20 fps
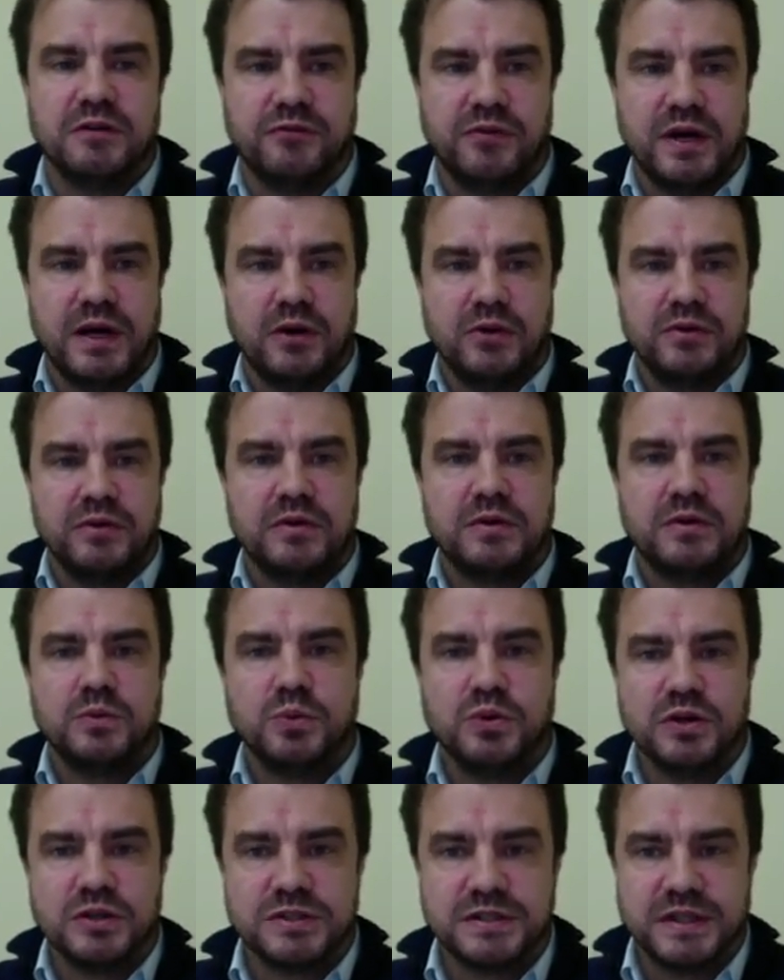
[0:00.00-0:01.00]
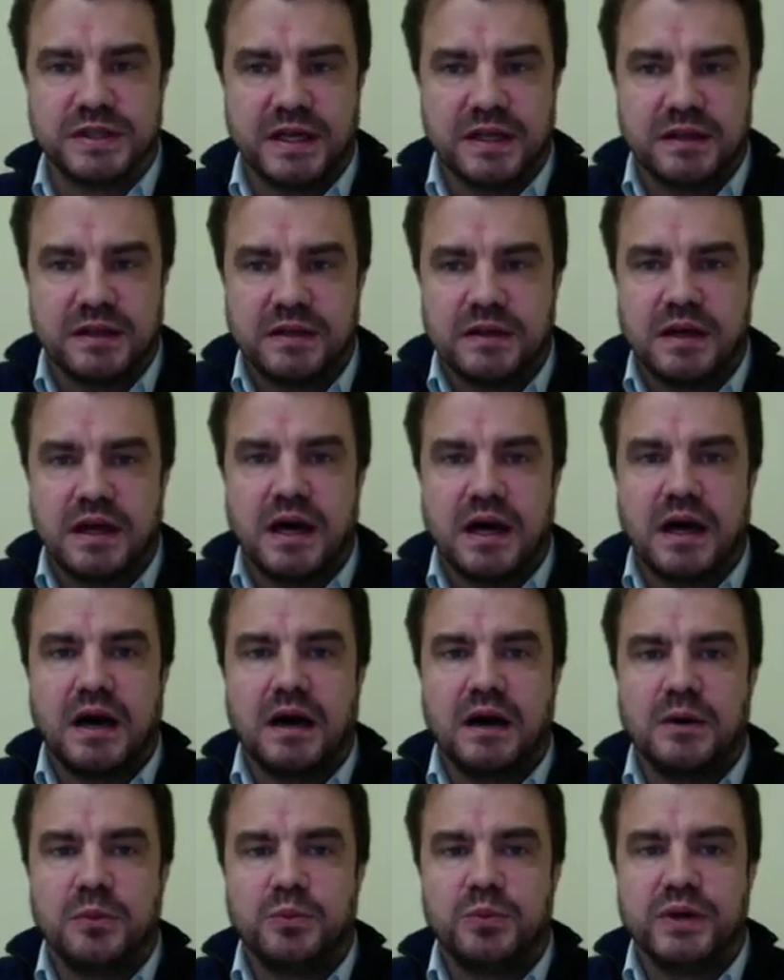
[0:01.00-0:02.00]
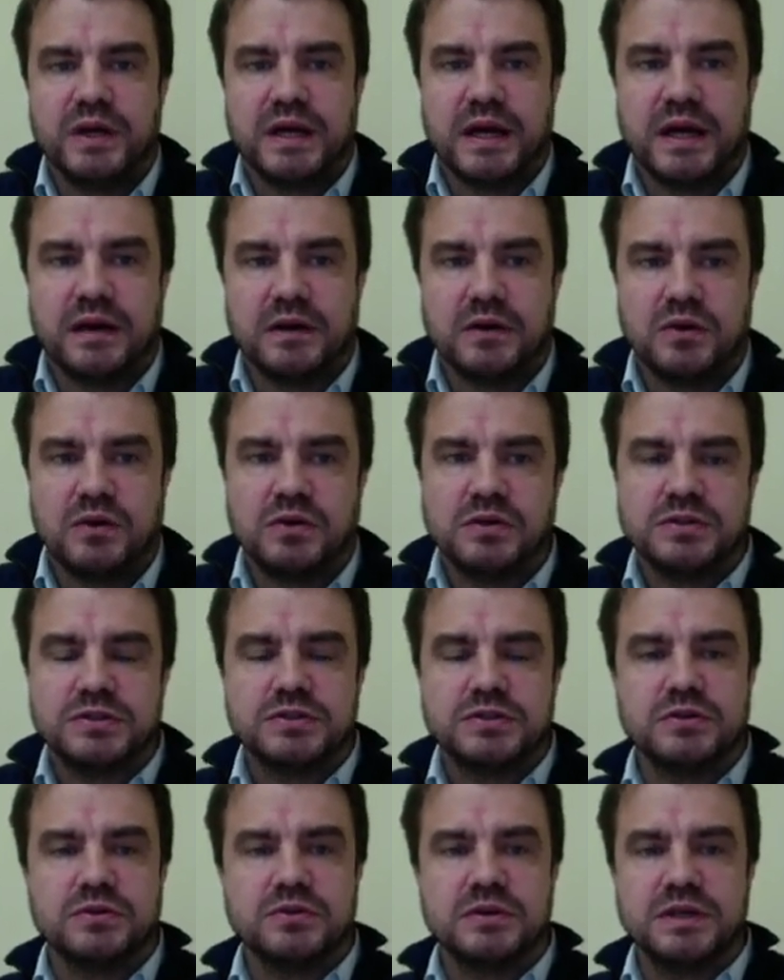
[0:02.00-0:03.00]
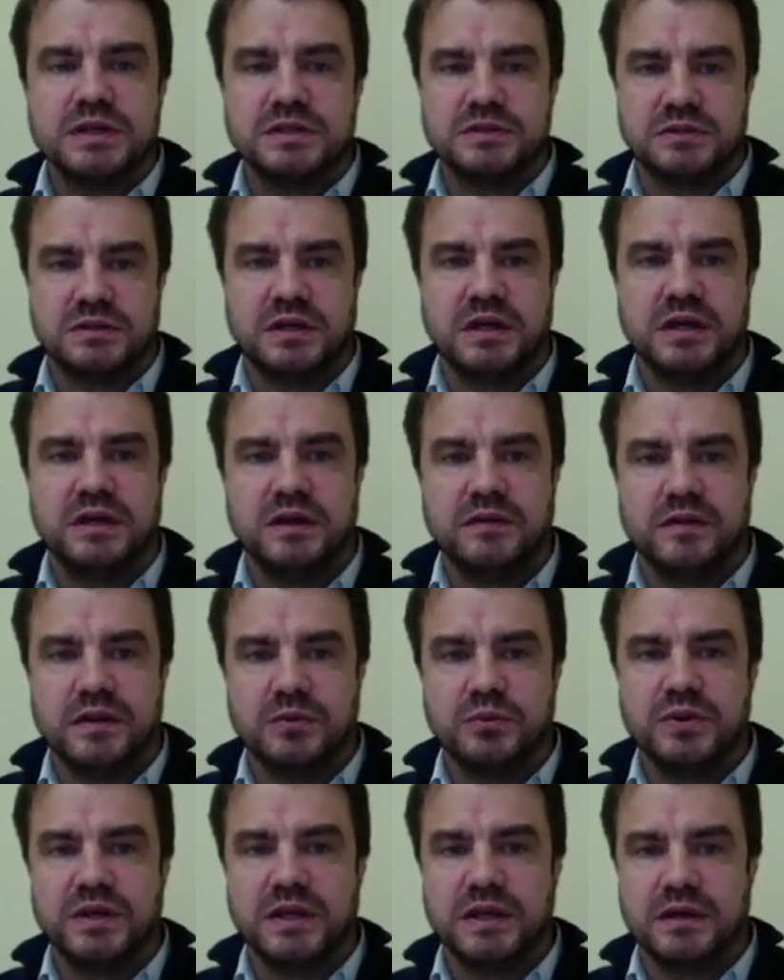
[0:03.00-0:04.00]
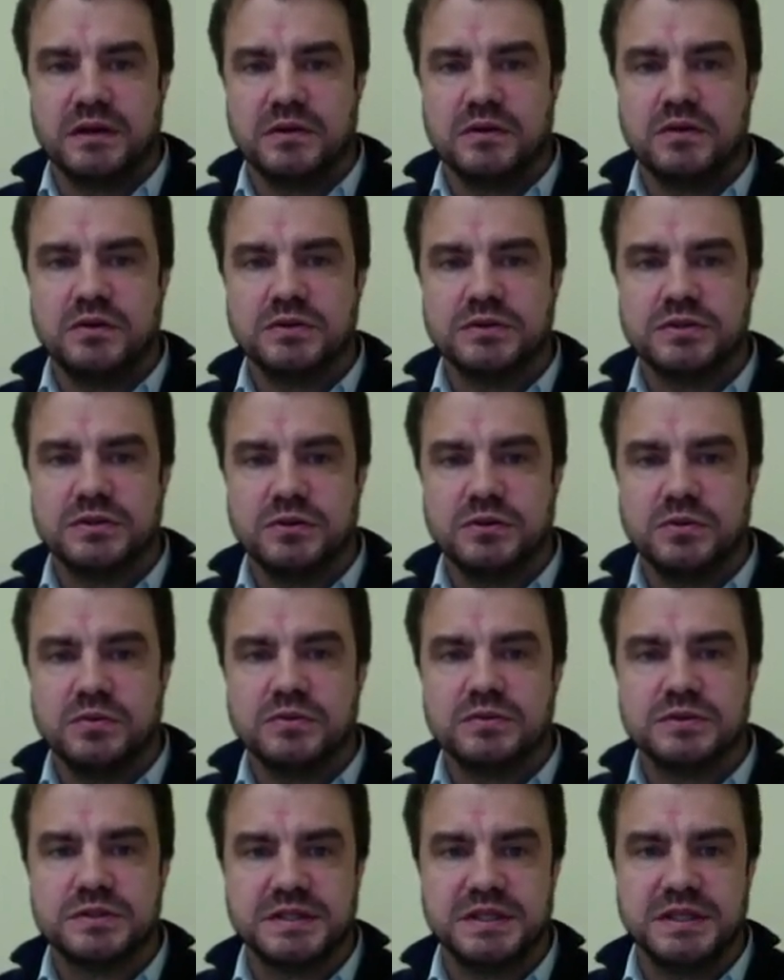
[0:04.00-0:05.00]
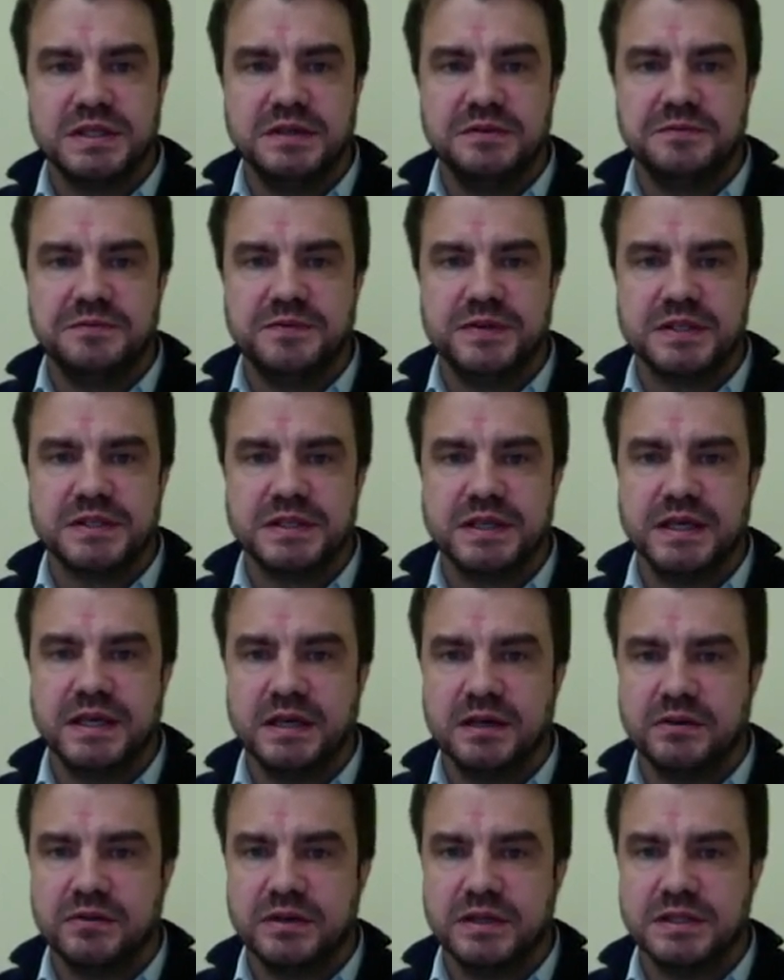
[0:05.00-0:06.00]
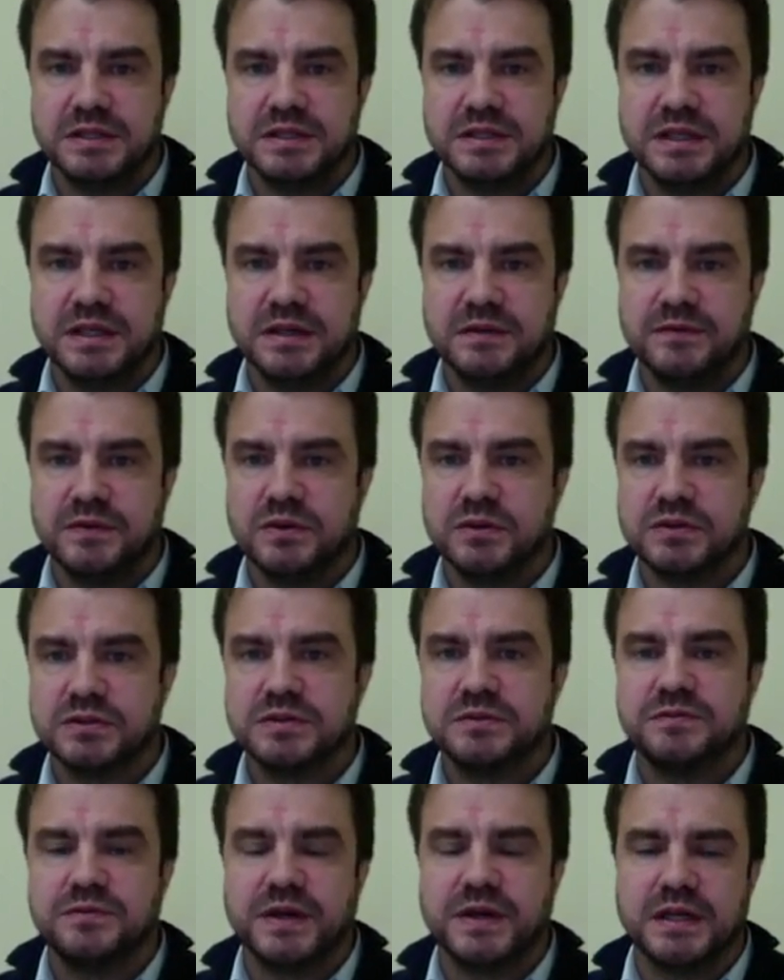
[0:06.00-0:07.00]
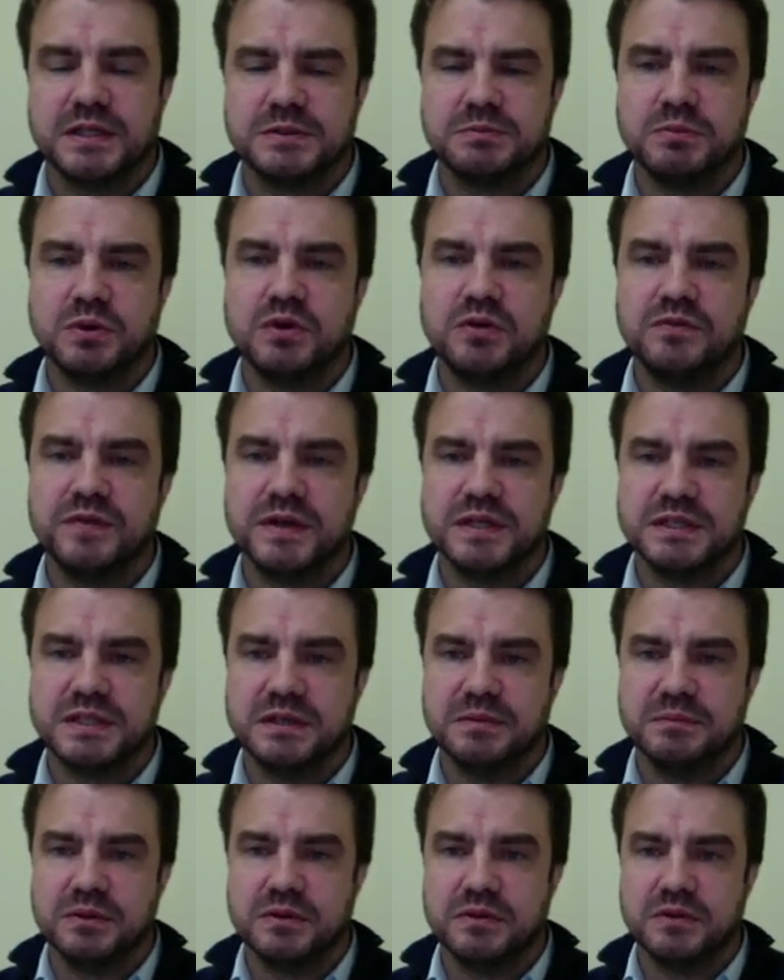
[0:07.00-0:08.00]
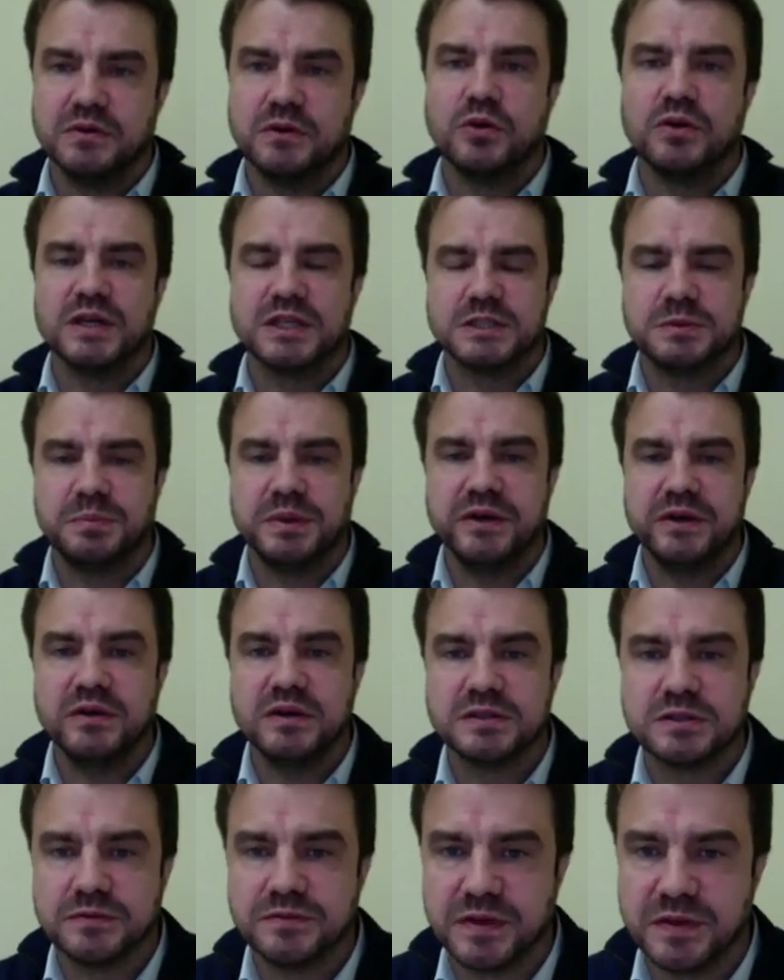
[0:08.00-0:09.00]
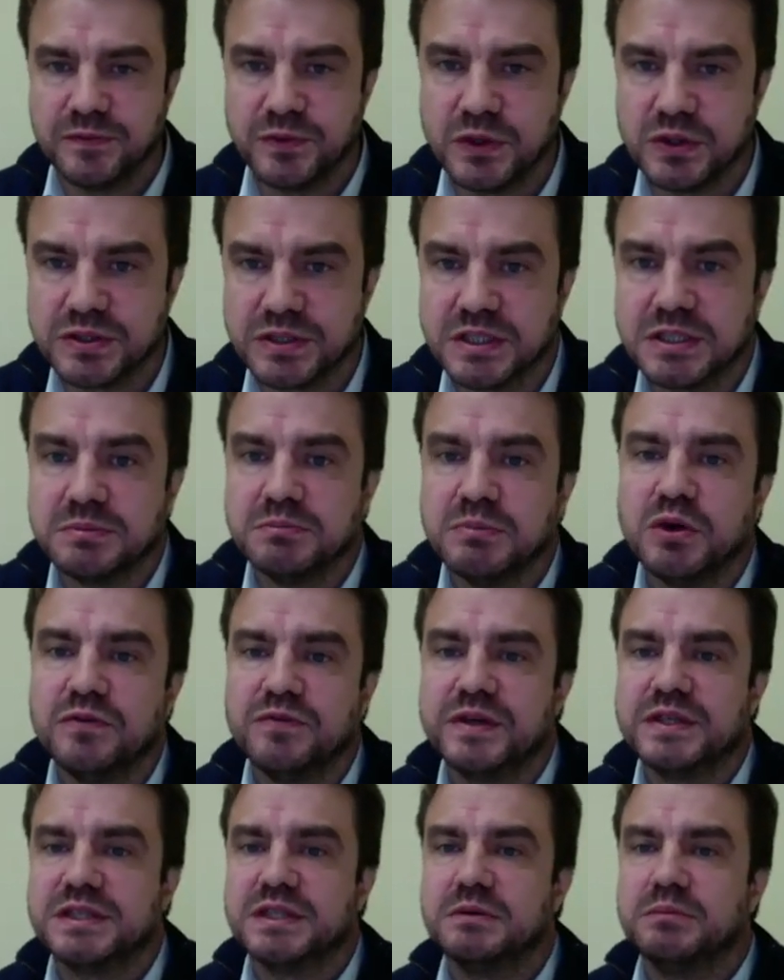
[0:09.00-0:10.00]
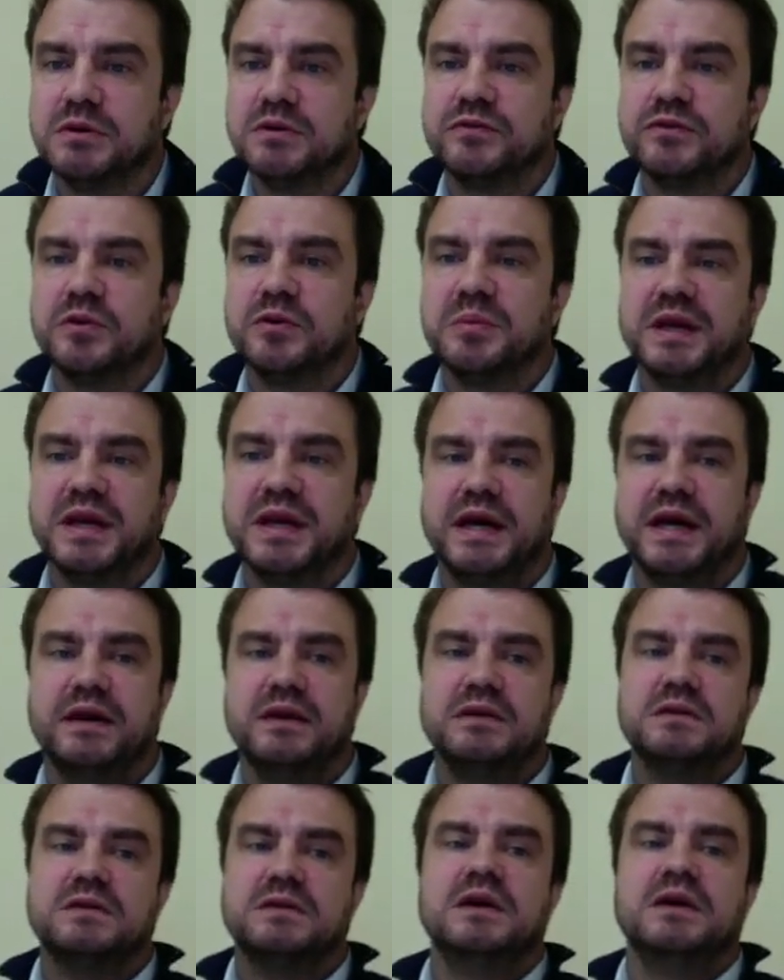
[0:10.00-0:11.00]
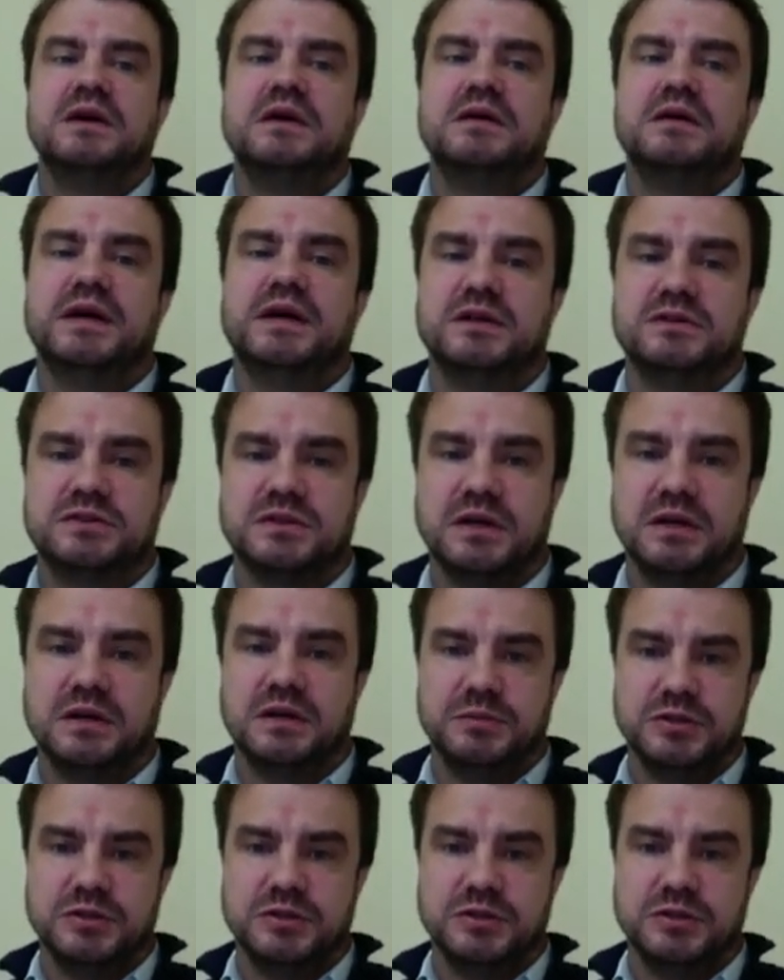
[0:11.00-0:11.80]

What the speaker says: found was that we can also in China, but we can also see this increase in divorce that is more visible, or experience of divorce is more visible from an adult than a child